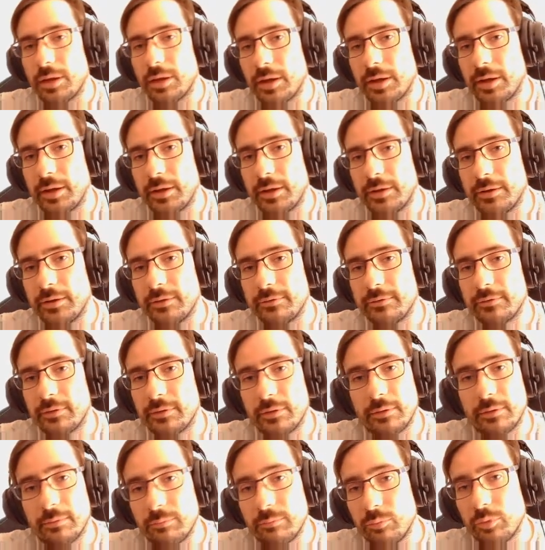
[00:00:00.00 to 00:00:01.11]
and
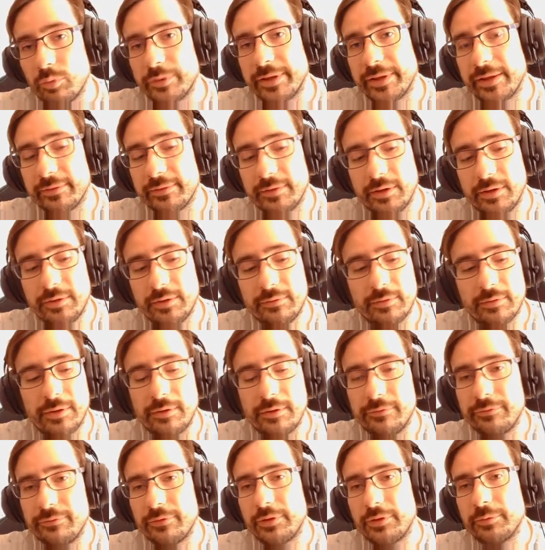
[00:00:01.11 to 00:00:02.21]
what that did, if
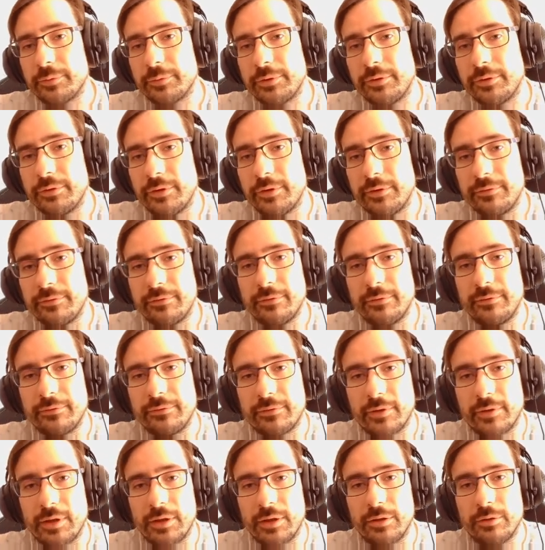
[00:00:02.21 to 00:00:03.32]
for anyone who noticed
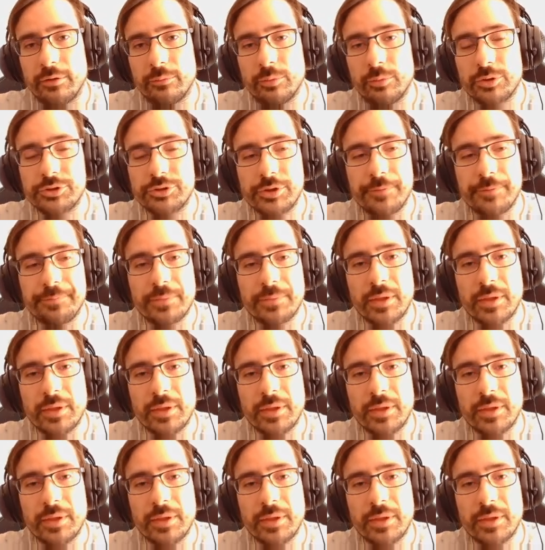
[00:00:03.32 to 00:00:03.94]
watching,